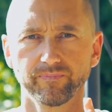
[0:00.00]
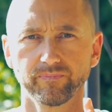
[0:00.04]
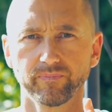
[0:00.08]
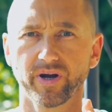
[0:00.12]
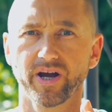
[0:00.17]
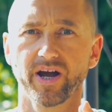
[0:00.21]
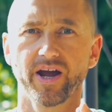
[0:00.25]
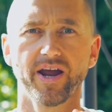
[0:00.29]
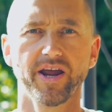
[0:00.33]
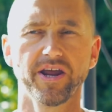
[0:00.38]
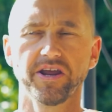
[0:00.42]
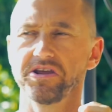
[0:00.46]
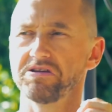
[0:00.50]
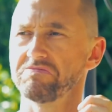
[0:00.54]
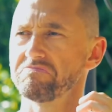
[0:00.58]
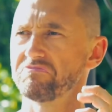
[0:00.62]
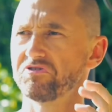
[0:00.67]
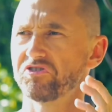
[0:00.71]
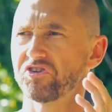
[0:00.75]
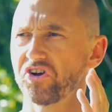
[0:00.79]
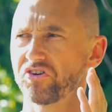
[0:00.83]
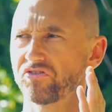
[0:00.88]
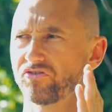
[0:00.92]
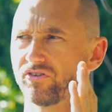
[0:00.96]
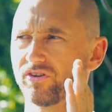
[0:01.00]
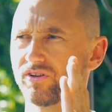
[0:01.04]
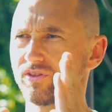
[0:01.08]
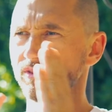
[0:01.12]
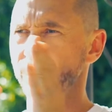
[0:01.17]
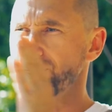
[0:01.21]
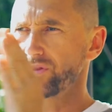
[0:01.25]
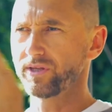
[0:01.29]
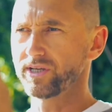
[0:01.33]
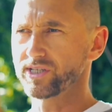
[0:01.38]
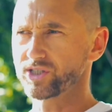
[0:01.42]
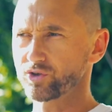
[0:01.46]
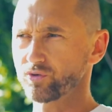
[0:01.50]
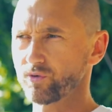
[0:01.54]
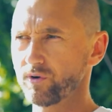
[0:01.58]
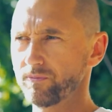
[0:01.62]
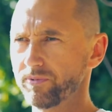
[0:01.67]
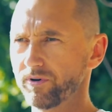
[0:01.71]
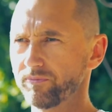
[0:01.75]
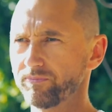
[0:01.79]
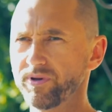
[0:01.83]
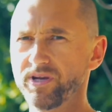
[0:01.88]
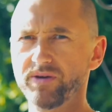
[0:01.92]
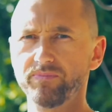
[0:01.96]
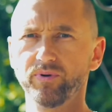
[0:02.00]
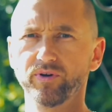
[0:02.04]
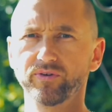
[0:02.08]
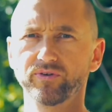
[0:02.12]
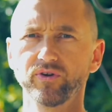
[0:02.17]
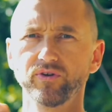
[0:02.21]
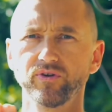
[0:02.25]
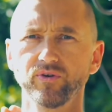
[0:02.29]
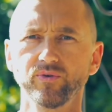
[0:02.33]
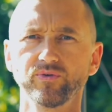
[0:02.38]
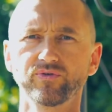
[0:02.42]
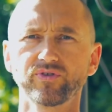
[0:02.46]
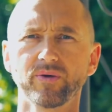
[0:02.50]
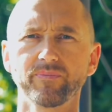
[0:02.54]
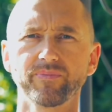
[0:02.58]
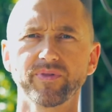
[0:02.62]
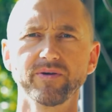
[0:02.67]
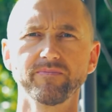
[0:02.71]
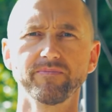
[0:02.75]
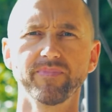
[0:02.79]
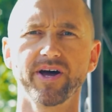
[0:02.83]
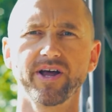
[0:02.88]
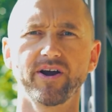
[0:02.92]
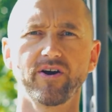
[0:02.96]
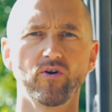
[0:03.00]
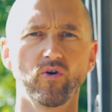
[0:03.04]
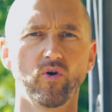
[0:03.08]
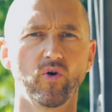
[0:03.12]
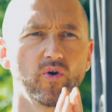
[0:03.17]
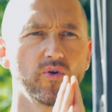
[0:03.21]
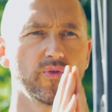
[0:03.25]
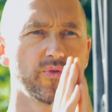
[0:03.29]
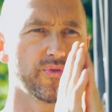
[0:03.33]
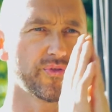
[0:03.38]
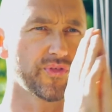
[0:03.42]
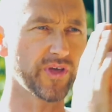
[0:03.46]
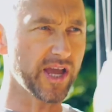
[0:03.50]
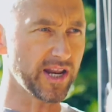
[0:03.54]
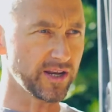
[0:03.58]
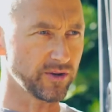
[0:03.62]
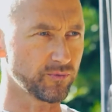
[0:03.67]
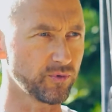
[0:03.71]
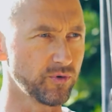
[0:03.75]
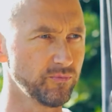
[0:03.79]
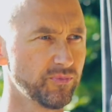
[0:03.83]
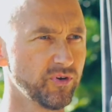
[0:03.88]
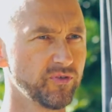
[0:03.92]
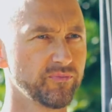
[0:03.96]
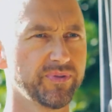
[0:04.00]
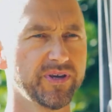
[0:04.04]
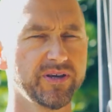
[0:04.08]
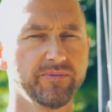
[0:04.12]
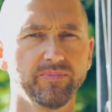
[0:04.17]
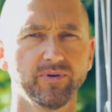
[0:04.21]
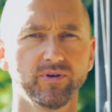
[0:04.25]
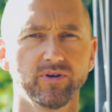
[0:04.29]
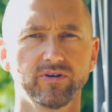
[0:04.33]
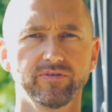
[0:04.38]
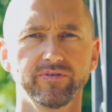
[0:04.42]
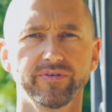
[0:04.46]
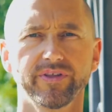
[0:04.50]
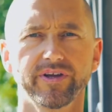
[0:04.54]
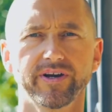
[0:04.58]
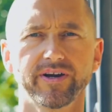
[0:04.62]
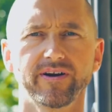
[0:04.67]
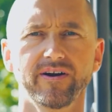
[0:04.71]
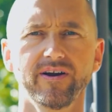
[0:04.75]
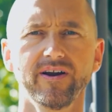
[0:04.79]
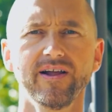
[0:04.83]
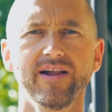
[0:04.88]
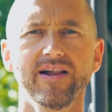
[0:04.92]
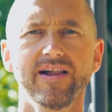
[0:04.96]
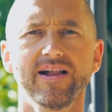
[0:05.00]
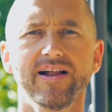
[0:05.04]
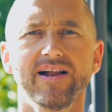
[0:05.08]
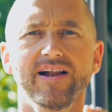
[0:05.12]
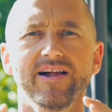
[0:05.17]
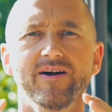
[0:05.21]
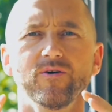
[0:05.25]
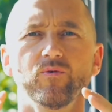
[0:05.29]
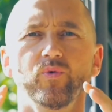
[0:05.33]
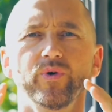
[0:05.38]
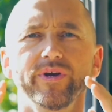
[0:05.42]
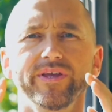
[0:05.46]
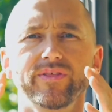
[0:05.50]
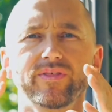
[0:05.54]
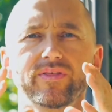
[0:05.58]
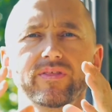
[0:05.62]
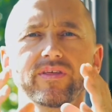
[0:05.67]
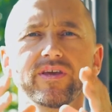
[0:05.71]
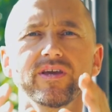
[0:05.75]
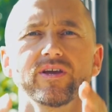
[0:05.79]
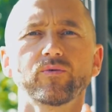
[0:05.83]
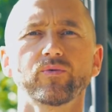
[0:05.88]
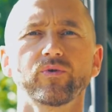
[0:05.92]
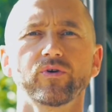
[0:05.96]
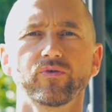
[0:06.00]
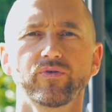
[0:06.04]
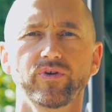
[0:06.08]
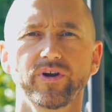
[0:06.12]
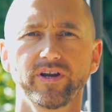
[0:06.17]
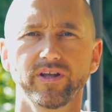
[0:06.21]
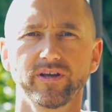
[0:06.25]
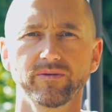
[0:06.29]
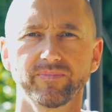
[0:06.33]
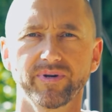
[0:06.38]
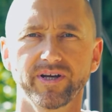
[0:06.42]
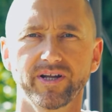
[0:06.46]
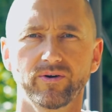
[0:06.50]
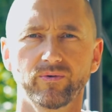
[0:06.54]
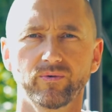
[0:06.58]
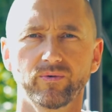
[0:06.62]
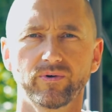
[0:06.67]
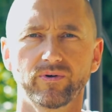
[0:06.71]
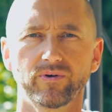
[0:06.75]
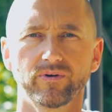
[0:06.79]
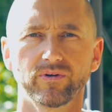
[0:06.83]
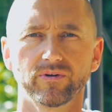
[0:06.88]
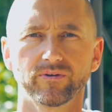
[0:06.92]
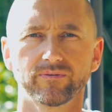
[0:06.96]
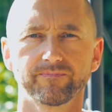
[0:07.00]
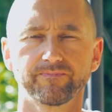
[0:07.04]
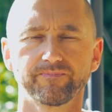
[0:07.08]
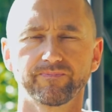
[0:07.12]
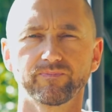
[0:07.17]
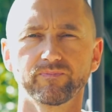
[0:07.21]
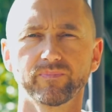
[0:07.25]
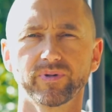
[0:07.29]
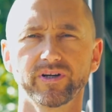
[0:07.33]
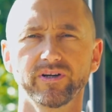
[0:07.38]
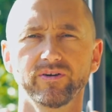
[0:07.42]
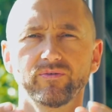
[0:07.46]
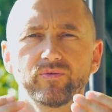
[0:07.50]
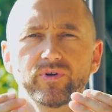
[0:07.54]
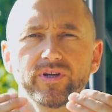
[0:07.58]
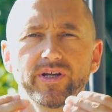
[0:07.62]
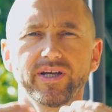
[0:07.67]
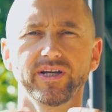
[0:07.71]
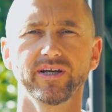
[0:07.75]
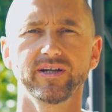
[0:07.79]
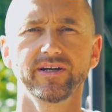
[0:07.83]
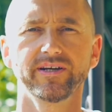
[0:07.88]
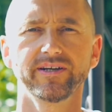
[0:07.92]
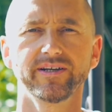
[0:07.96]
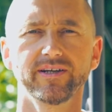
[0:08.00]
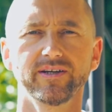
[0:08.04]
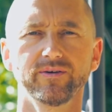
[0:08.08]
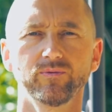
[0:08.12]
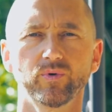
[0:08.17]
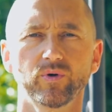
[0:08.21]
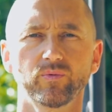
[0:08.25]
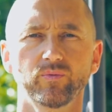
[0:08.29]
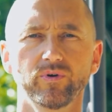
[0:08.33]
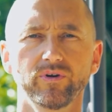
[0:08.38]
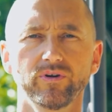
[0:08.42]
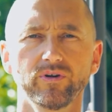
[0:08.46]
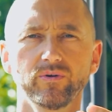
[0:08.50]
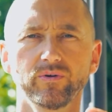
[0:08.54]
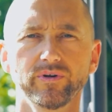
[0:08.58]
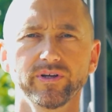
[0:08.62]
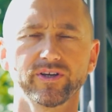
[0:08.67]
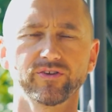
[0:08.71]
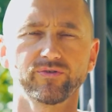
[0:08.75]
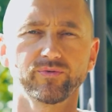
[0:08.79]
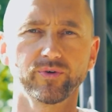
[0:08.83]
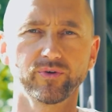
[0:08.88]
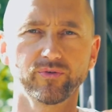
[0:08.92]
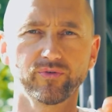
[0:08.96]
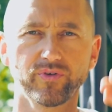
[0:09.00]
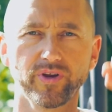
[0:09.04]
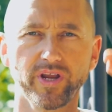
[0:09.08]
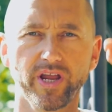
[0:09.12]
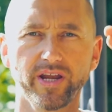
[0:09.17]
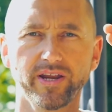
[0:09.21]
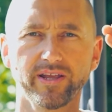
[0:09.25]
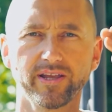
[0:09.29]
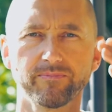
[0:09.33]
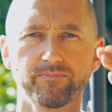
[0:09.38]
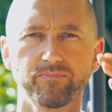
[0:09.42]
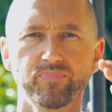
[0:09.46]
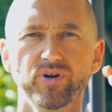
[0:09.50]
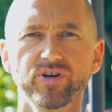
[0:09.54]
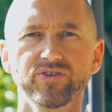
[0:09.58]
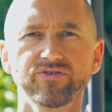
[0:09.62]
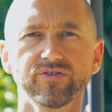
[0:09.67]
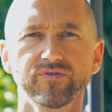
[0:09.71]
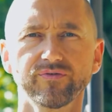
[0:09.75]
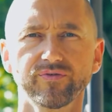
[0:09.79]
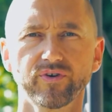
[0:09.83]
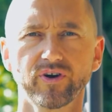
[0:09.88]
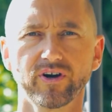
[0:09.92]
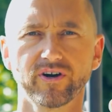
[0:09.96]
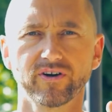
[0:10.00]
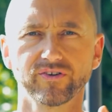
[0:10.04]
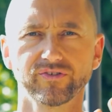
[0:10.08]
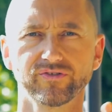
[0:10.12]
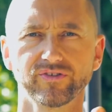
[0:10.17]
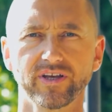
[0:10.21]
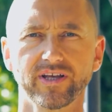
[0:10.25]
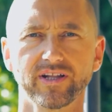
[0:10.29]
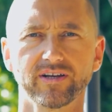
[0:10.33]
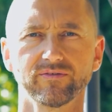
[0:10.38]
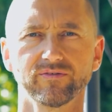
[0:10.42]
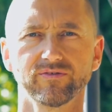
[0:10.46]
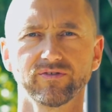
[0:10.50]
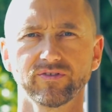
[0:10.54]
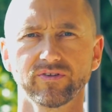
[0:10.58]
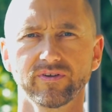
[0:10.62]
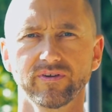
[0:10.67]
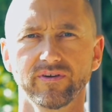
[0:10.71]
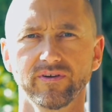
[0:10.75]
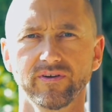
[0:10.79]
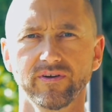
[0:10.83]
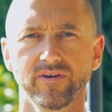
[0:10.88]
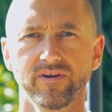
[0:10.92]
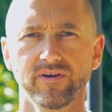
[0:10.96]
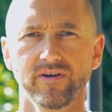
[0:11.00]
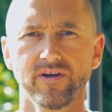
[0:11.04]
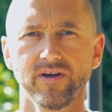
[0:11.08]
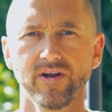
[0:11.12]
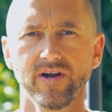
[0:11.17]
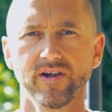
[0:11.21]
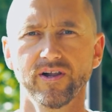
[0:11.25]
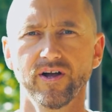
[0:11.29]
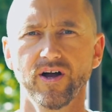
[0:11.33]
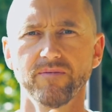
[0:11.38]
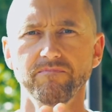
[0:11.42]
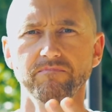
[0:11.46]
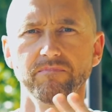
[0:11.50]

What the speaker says: by judging this group of people to do something better, or that group of people over there. We think we're creating a better world, but in reality, what we're doing is we're creating a prison for ourselves, a